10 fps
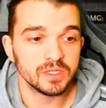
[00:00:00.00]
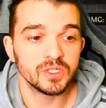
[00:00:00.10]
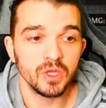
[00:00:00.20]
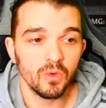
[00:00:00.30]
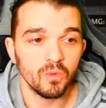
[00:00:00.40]

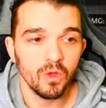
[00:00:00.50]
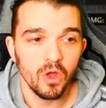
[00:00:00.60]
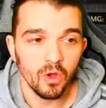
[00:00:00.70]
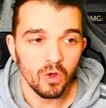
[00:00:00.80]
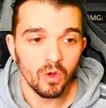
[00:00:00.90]
So
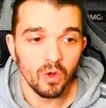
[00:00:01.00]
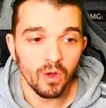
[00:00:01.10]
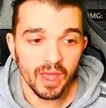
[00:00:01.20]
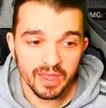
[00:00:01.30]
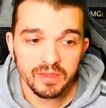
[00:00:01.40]

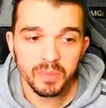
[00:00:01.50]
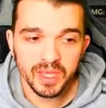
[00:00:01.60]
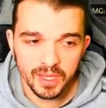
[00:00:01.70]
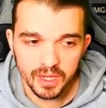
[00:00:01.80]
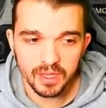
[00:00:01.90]
at the
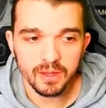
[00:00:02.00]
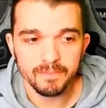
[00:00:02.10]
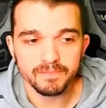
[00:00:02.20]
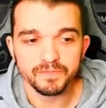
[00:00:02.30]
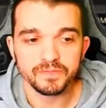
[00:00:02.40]
beginning,
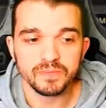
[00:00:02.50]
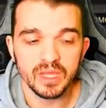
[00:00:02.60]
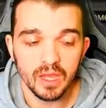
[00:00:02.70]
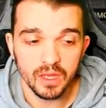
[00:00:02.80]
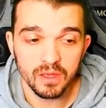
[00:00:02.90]

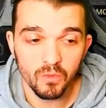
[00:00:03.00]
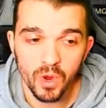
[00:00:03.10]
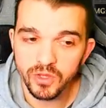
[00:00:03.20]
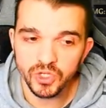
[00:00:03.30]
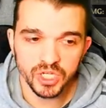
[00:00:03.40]

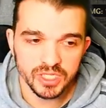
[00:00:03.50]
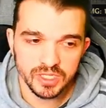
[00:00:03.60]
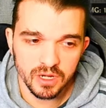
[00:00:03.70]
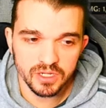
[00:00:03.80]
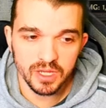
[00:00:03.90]
when you're
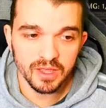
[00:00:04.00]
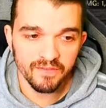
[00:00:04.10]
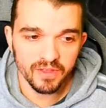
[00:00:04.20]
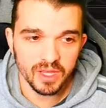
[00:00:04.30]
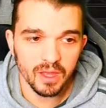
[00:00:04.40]
just starting
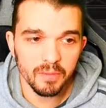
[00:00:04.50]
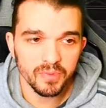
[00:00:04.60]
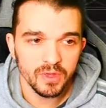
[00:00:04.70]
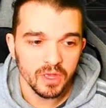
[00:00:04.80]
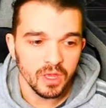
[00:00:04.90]
leveling
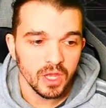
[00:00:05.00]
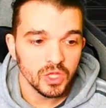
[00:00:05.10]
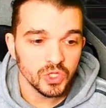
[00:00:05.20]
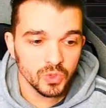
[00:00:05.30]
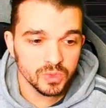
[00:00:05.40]
up,
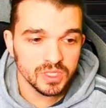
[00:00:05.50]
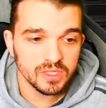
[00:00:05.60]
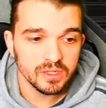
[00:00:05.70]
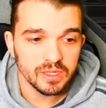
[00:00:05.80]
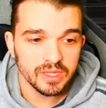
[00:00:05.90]

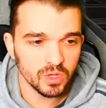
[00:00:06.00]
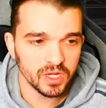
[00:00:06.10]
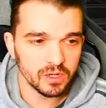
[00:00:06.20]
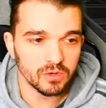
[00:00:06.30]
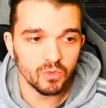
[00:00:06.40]
use this
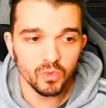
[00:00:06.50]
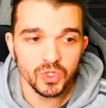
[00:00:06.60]
one here.